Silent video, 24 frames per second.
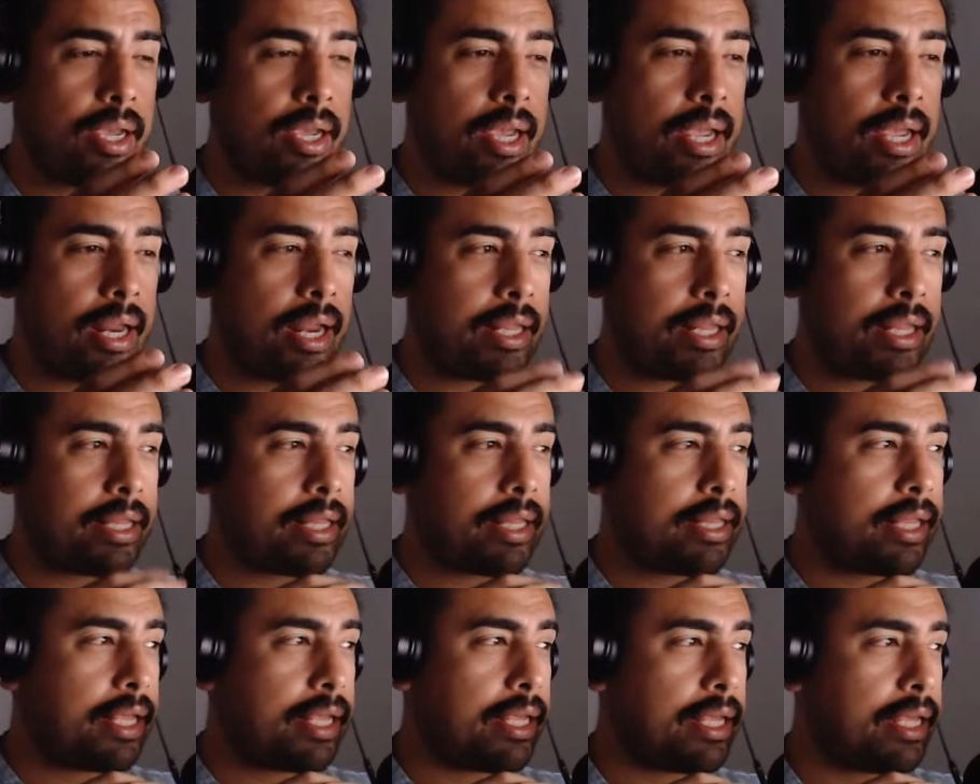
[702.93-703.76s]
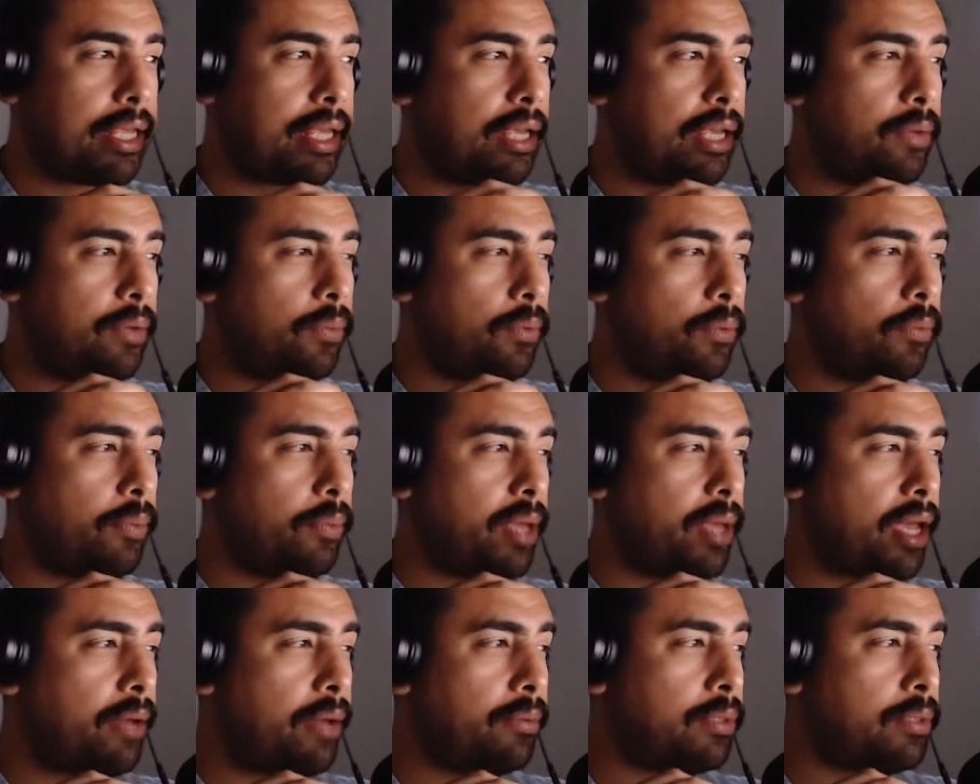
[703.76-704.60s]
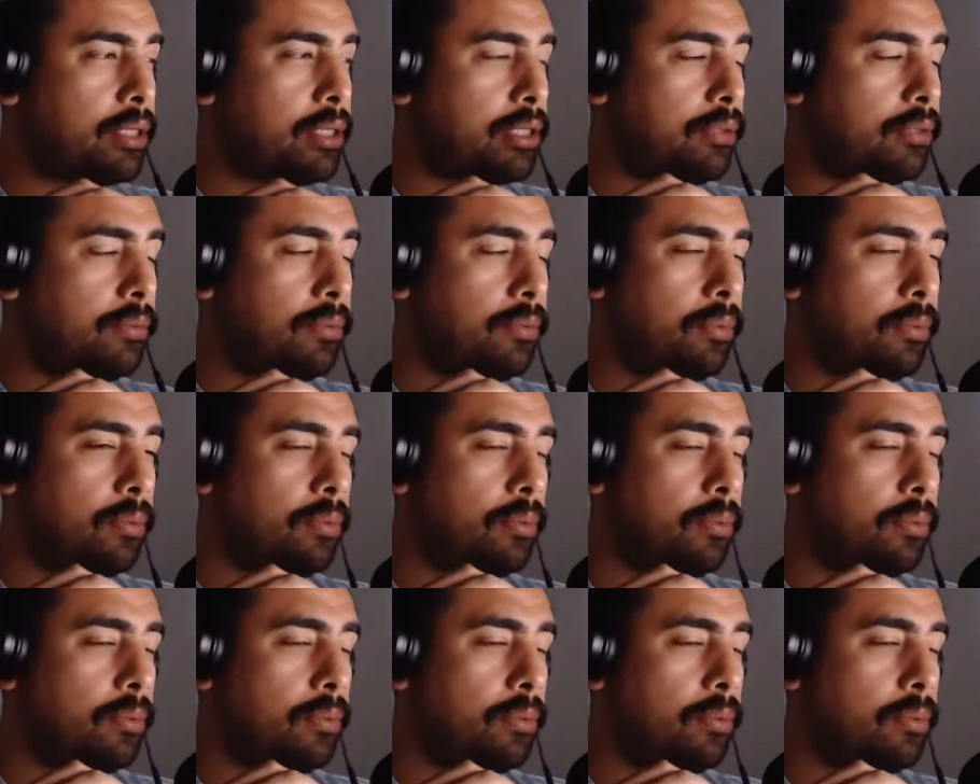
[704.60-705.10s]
And I think that he will be able to